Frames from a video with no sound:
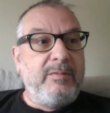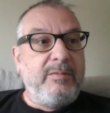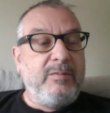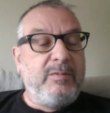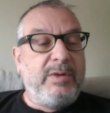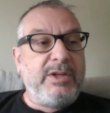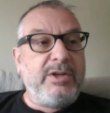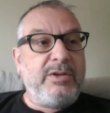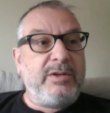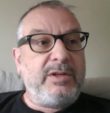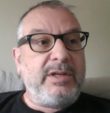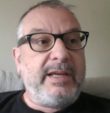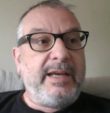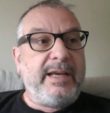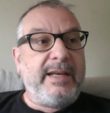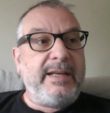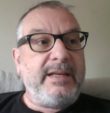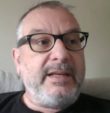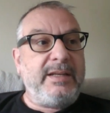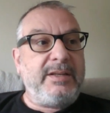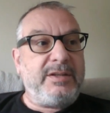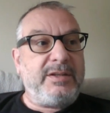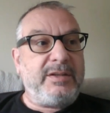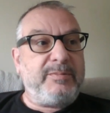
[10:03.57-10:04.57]
when you're
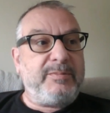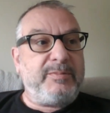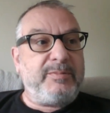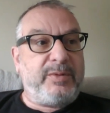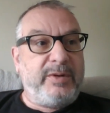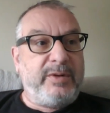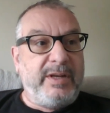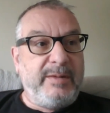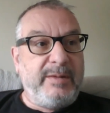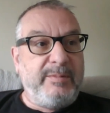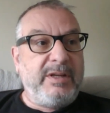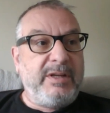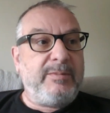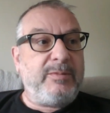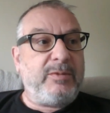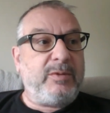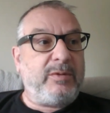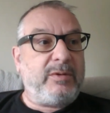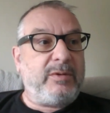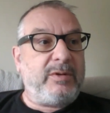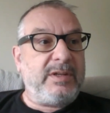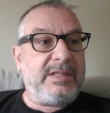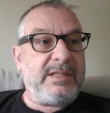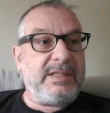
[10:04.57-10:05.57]
getting into premium
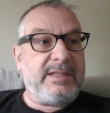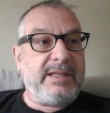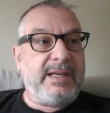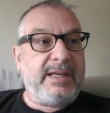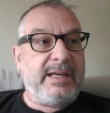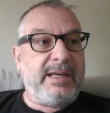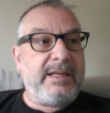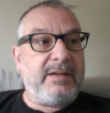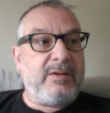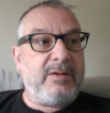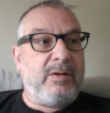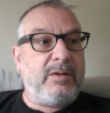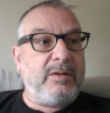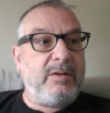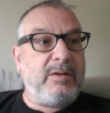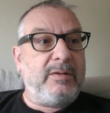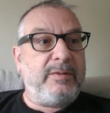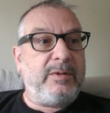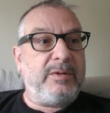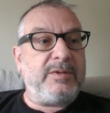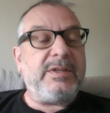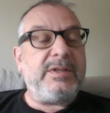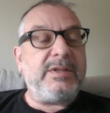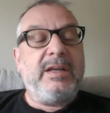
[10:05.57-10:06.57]
or estate olive
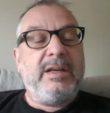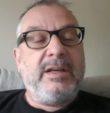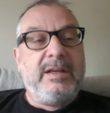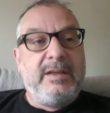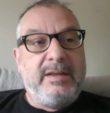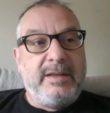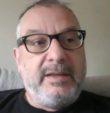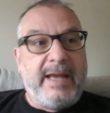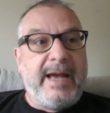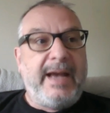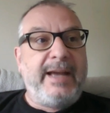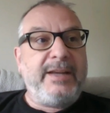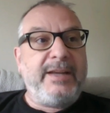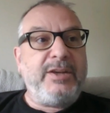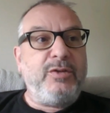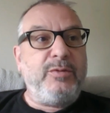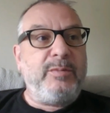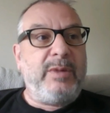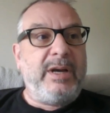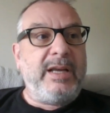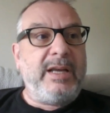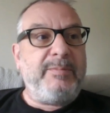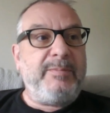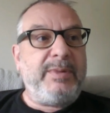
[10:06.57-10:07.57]
oils, yeah, you
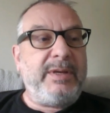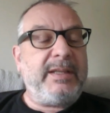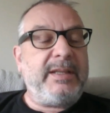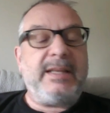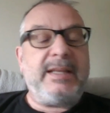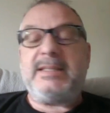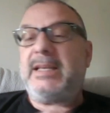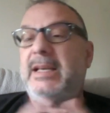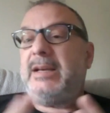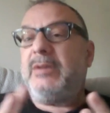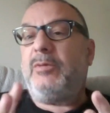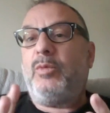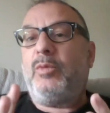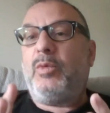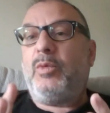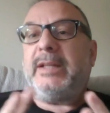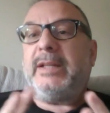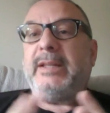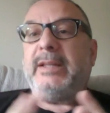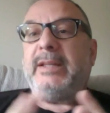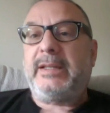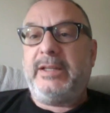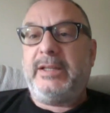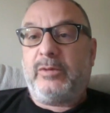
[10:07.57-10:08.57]
might be, let's say a
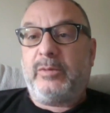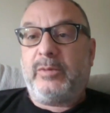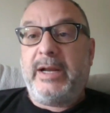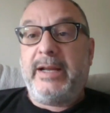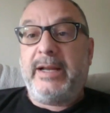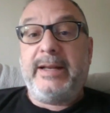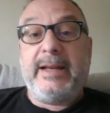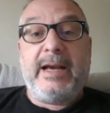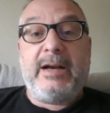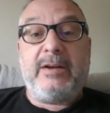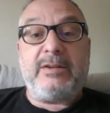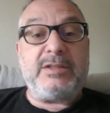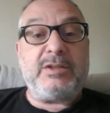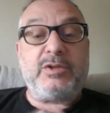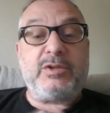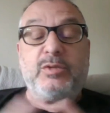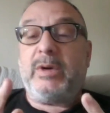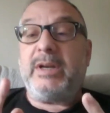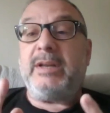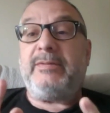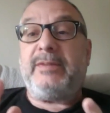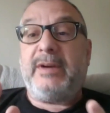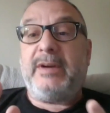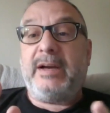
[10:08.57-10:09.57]
1 liter right now is
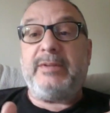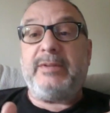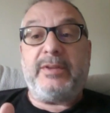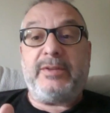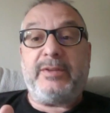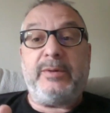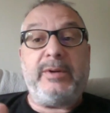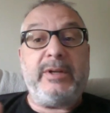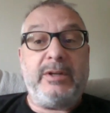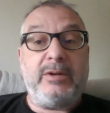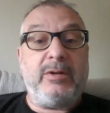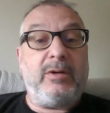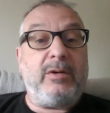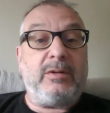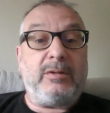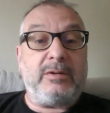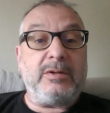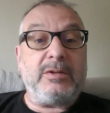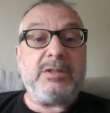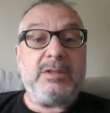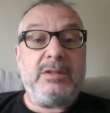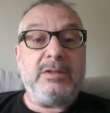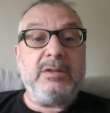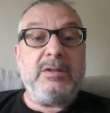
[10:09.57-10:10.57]
$25 to
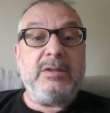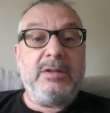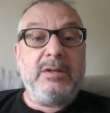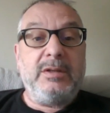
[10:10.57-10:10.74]
$30,